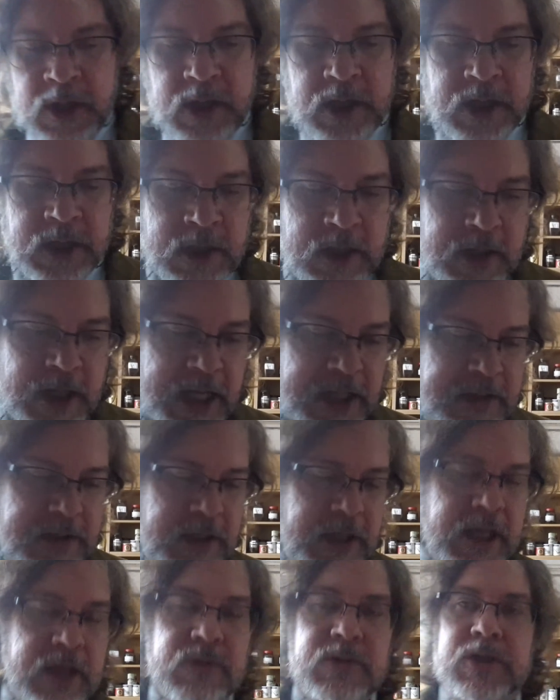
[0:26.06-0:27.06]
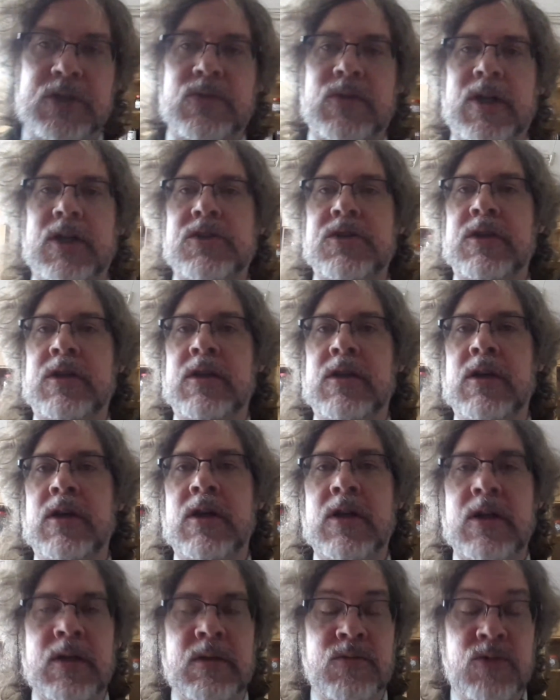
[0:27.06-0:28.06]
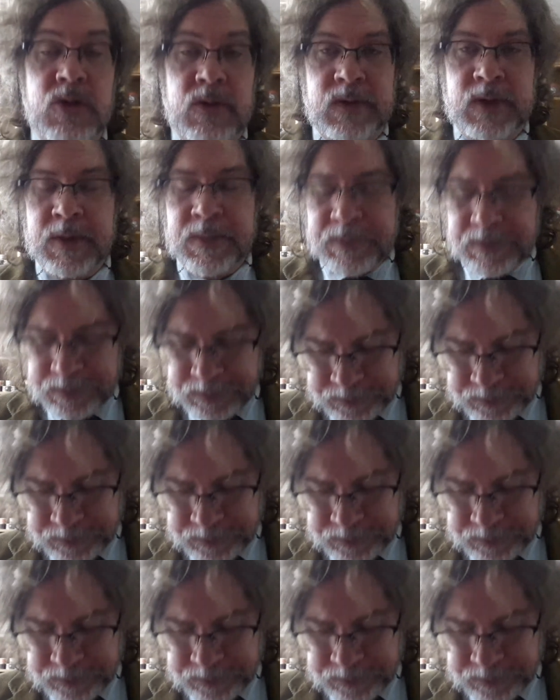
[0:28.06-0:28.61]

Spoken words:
And class today was watching a movie.